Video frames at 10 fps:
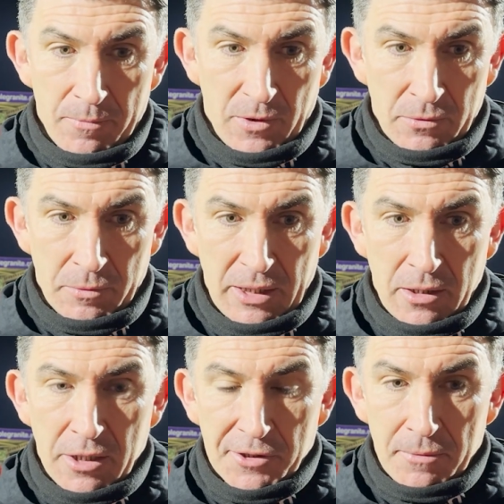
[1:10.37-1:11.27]
because we work
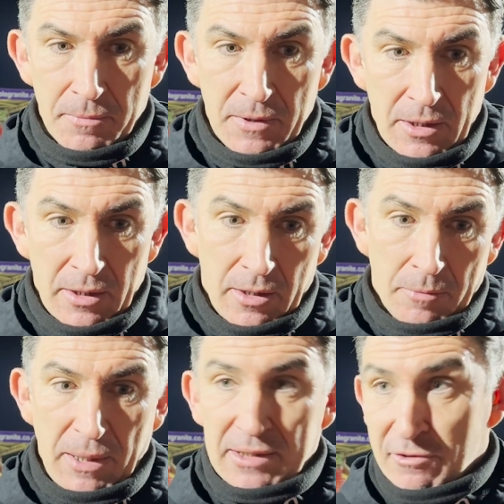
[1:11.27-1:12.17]
hard on them. And
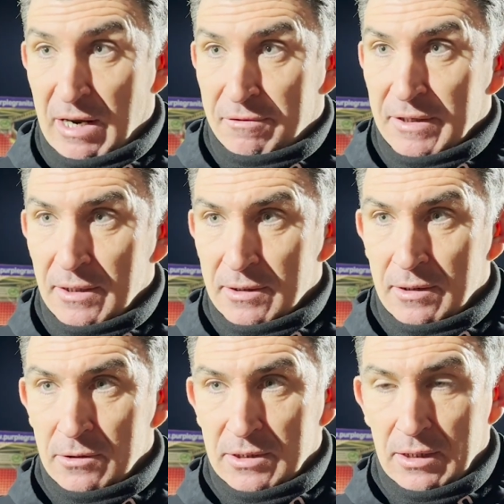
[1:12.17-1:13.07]
I'm pleased for Ralphie,
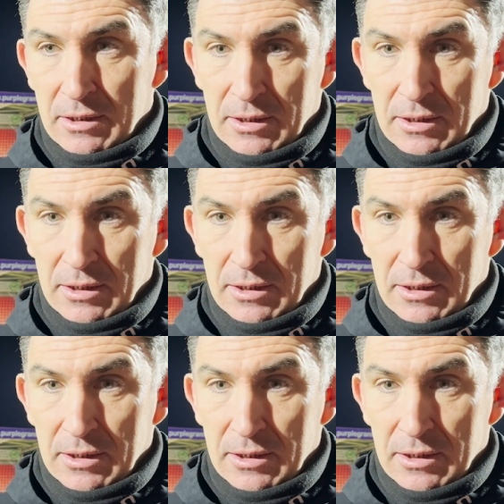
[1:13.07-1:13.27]
you know, yeah.